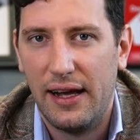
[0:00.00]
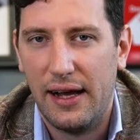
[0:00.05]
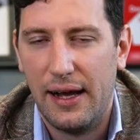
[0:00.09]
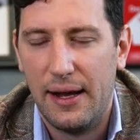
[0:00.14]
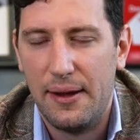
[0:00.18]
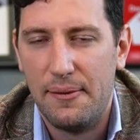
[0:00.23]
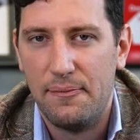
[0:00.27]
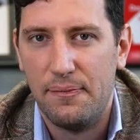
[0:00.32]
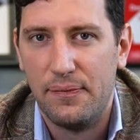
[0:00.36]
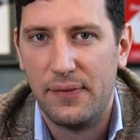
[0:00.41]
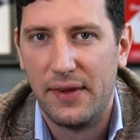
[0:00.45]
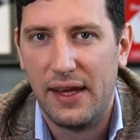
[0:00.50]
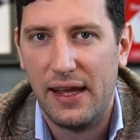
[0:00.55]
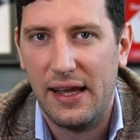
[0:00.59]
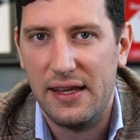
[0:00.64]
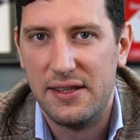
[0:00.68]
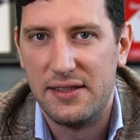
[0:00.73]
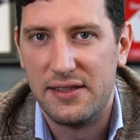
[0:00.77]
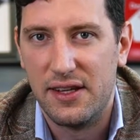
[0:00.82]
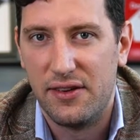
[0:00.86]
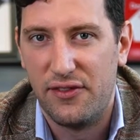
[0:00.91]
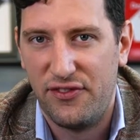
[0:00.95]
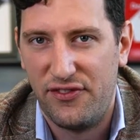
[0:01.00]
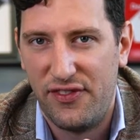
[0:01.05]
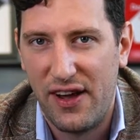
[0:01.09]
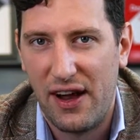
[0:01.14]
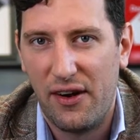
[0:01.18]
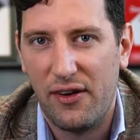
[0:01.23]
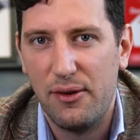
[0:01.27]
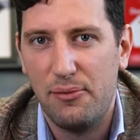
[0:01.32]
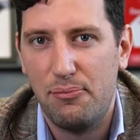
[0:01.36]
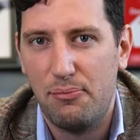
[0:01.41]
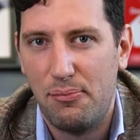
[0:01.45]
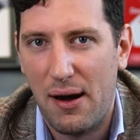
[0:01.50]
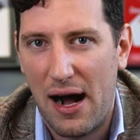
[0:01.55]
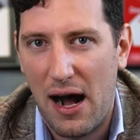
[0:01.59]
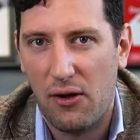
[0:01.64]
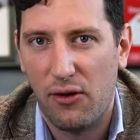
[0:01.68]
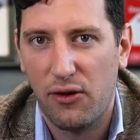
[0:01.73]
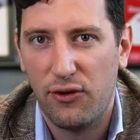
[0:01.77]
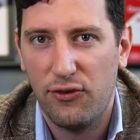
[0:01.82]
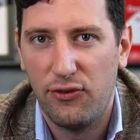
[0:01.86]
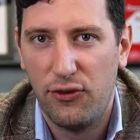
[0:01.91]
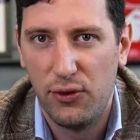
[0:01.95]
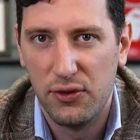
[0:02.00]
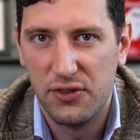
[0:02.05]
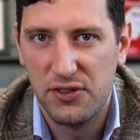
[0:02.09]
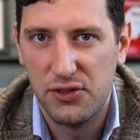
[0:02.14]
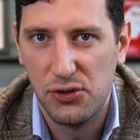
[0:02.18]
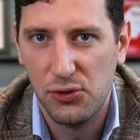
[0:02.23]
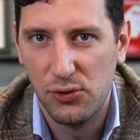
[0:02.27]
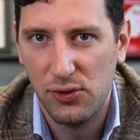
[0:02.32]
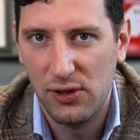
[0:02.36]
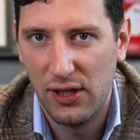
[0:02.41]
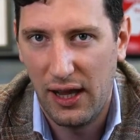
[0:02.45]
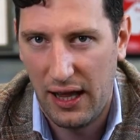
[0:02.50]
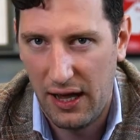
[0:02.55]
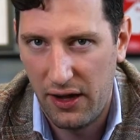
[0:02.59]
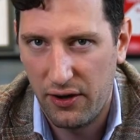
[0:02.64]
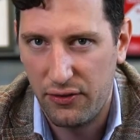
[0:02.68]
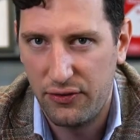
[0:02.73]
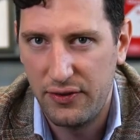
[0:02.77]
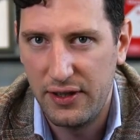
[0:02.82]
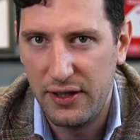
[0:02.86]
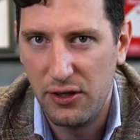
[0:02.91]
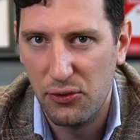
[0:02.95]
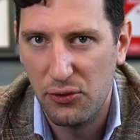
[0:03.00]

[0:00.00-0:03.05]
um, is a very powerful tool out of the